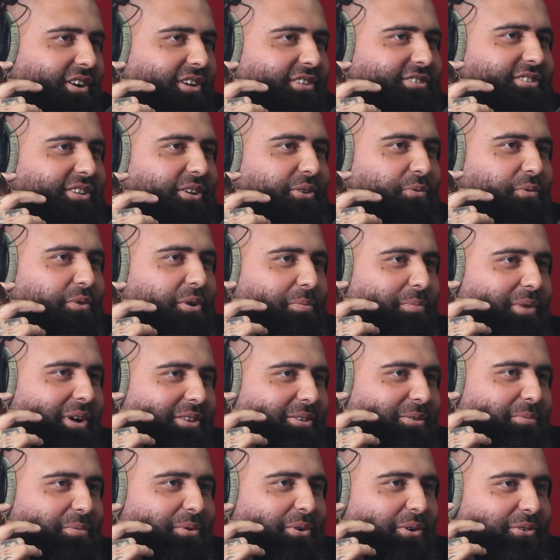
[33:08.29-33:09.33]
I said, we're
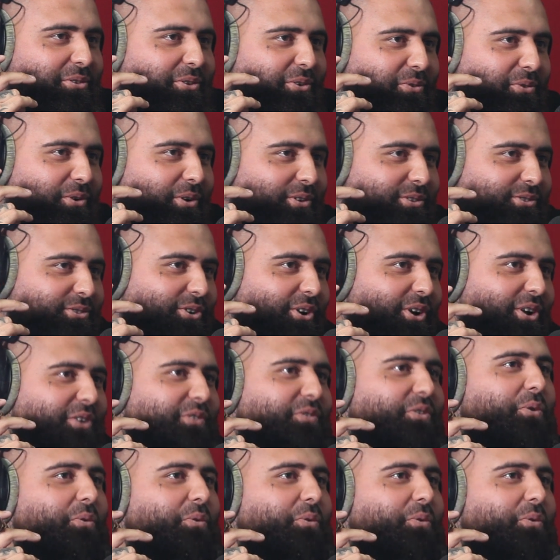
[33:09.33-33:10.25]
about to be on the wrong side of a